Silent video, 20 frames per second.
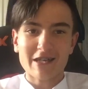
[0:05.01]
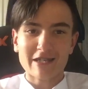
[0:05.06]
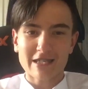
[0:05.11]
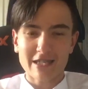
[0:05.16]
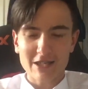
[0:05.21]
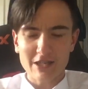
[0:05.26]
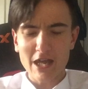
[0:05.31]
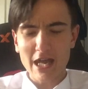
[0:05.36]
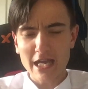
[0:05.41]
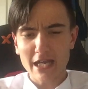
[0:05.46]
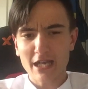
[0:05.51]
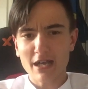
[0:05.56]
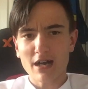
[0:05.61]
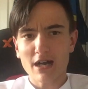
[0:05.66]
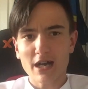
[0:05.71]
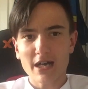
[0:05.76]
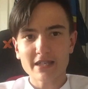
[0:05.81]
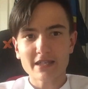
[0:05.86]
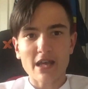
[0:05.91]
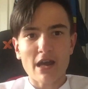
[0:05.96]
Today
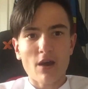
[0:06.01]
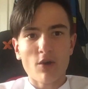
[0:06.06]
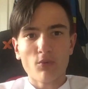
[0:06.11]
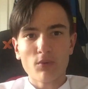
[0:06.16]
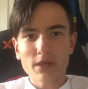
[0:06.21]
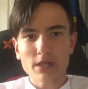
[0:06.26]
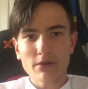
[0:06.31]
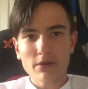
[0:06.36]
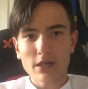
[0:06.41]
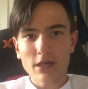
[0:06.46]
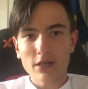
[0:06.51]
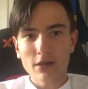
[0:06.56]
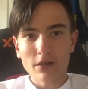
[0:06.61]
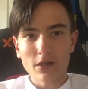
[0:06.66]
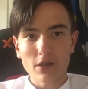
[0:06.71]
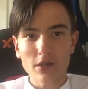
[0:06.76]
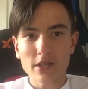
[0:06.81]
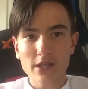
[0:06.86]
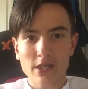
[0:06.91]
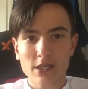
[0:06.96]
guys, we're doing
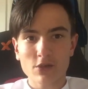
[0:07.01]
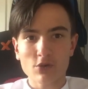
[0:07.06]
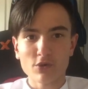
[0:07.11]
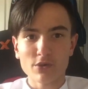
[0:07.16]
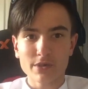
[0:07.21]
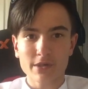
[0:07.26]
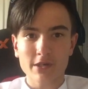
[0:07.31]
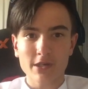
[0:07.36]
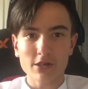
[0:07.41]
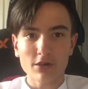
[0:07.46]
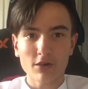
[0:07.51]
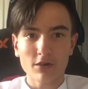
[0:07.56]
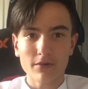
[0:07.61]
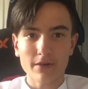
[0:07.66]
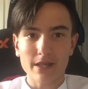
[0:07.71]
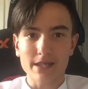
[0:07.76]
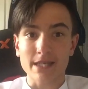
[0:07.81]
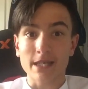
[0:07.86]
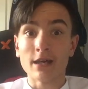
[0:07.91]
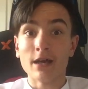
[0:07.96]
another school
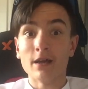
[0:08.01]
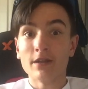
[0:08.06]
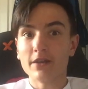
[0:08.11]
stories.